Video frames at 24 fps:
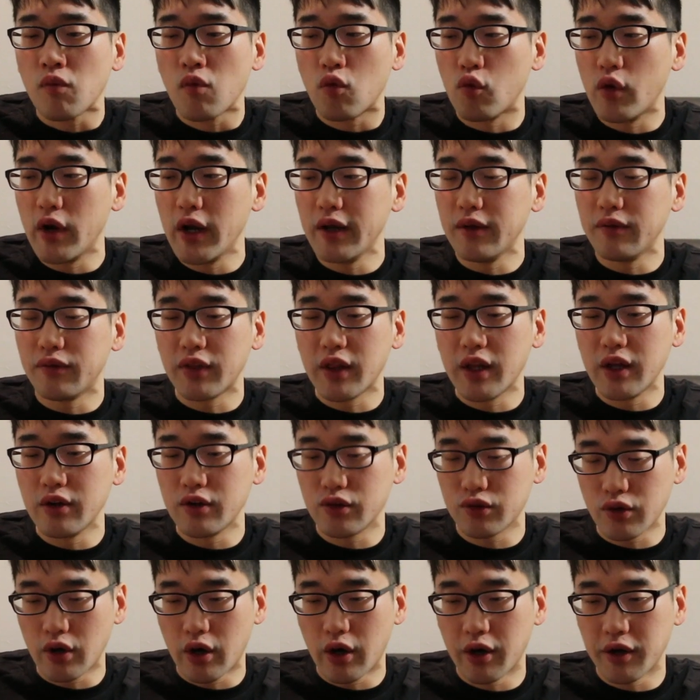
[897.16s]
rate
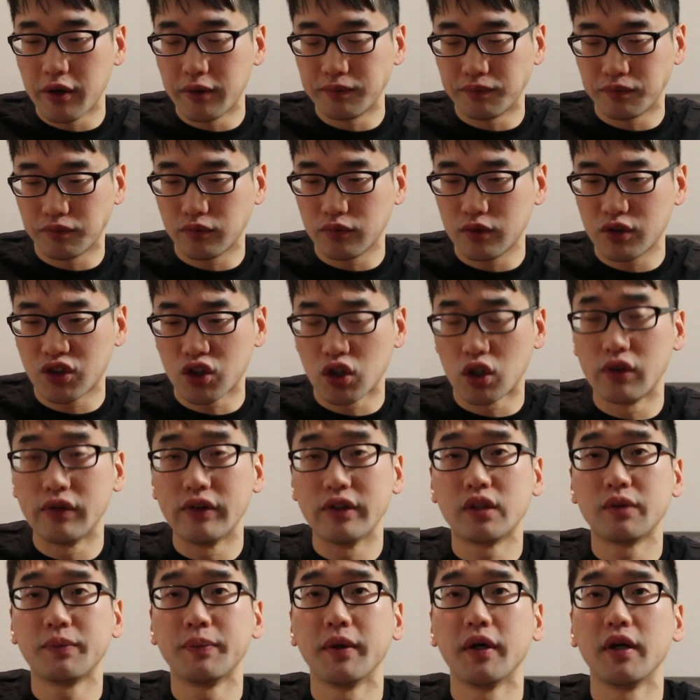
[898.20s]
things on
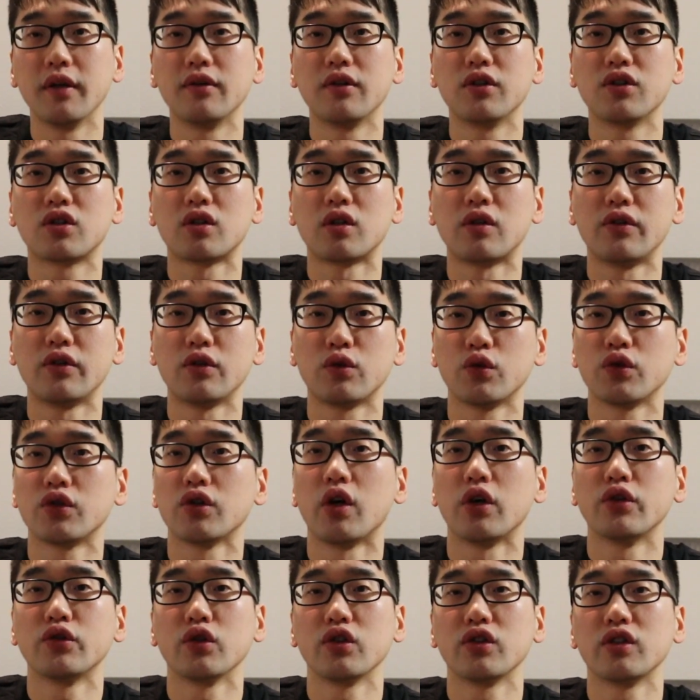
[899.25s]
service, but service was
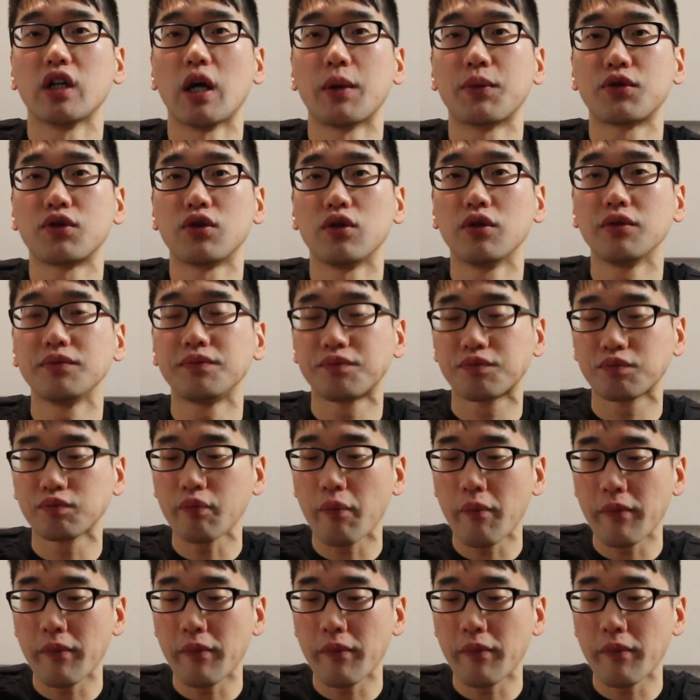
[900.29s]
also exceptional.